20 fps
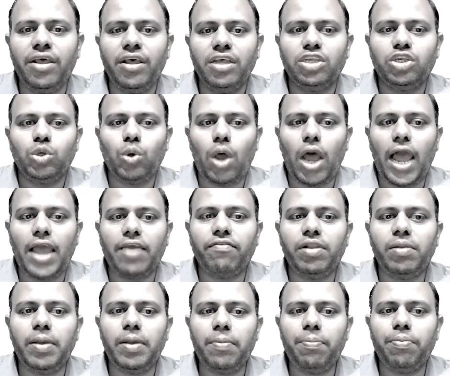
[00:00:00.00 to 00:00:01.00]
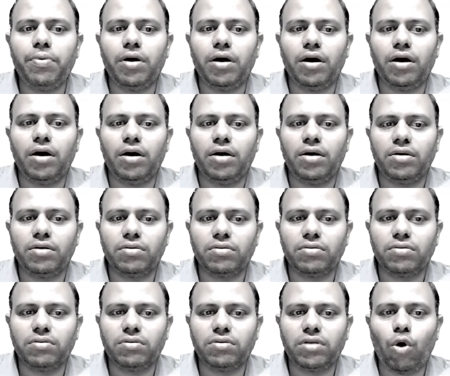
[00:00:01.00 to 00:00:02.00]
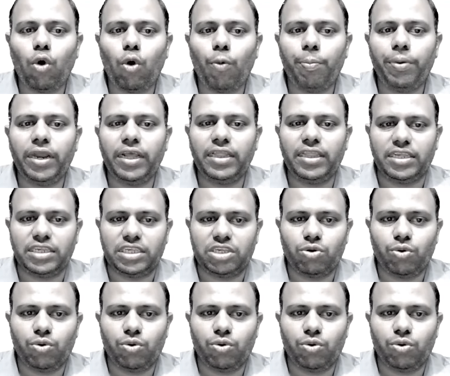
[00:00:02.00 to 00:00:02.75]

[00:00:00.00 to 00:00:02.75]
So I will be opening this.